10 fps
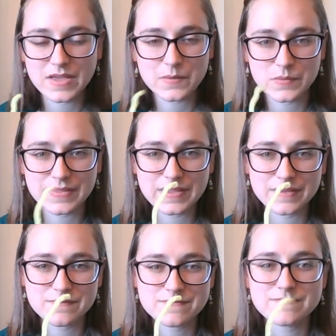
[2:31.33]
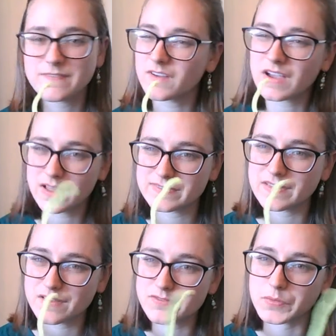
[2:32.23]
I really felt God's
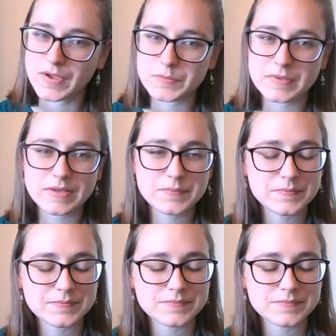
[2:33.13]
love around me.